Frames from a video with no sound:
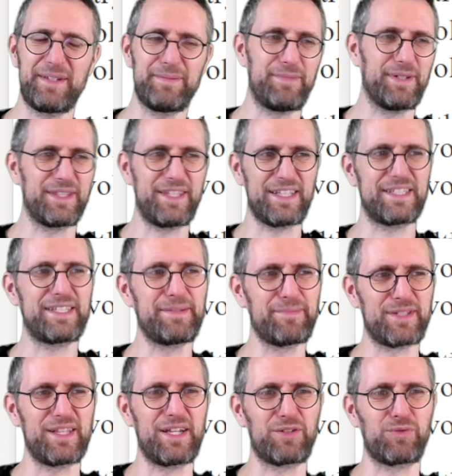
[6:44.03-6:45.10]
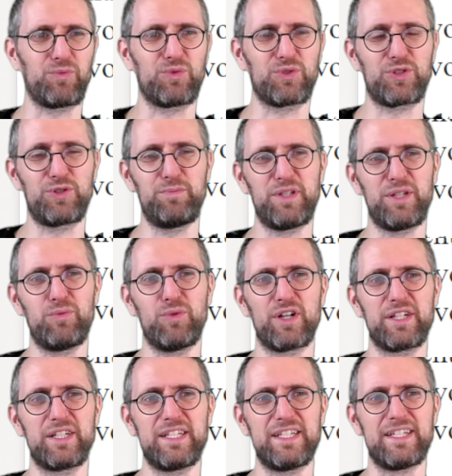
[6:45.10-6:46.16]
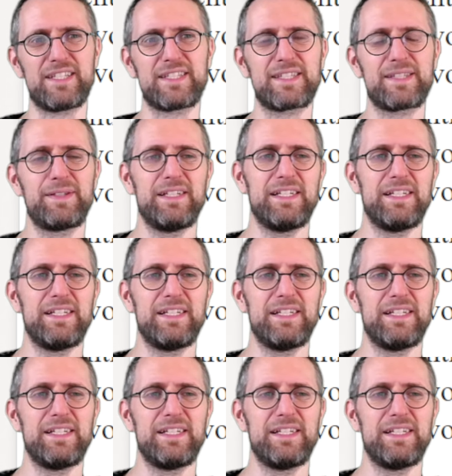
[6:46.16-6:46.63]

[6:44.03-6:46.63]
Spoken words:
but that seems not to be what it is.